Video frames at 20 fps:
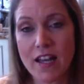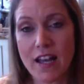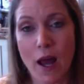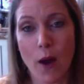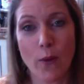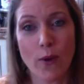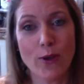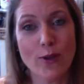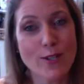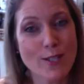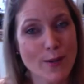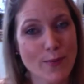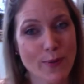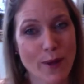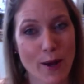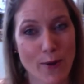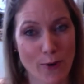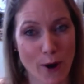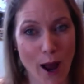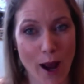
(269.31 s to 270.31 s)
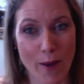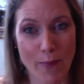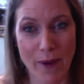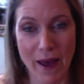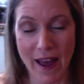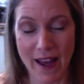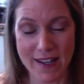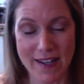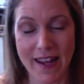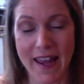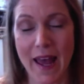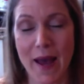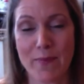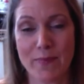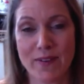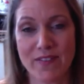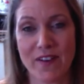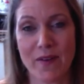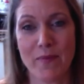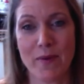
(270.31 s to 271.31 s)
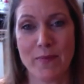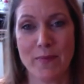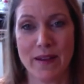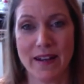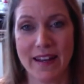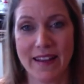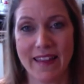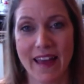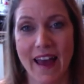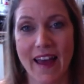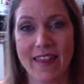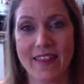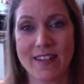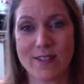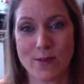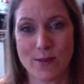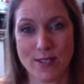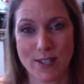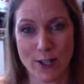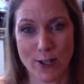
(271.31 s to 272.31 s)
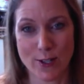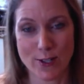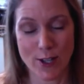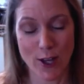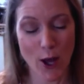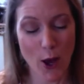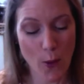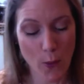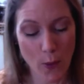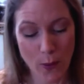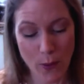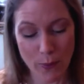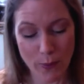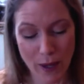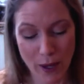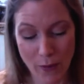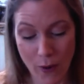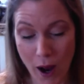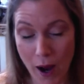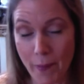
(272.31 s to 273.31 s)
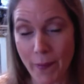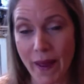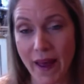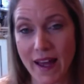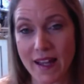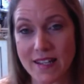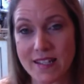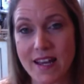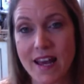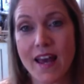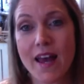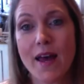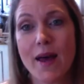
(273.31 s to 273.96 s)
Now, we used to play rock band. I can't believe I'm admitting that. This was years ago. We would play rock band.